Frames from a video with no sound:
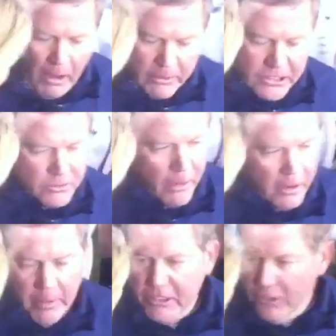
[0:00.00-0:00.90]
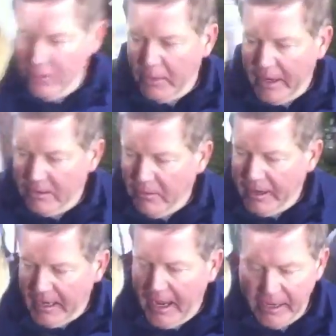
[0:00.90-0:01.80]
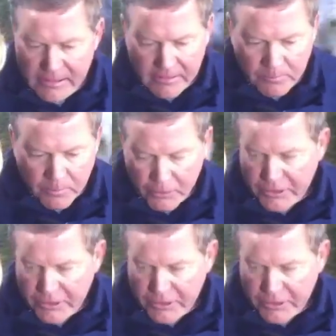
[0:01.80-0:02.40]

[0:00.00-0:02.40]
Illustrated is all Notre Dame all the time.